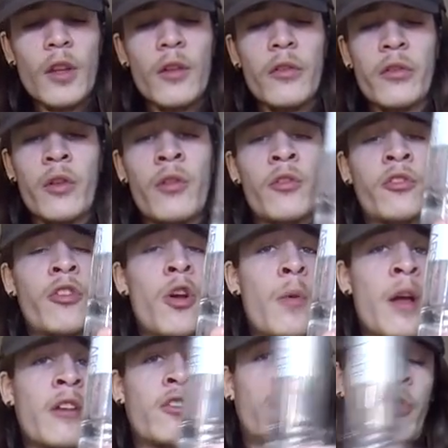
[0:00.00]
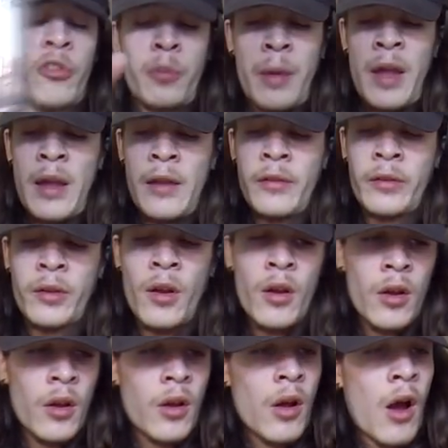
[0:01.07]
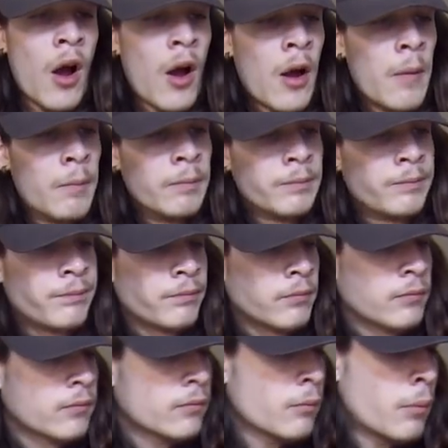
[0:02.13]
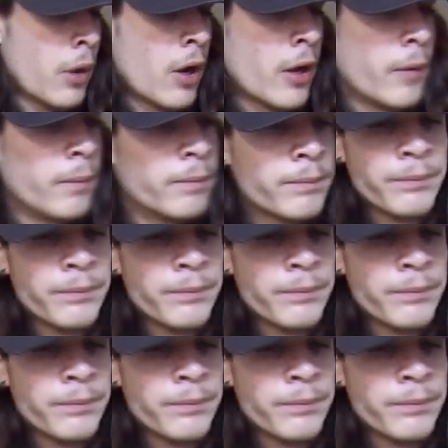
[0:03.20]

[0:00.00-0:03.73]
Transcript: So there's no extra space, but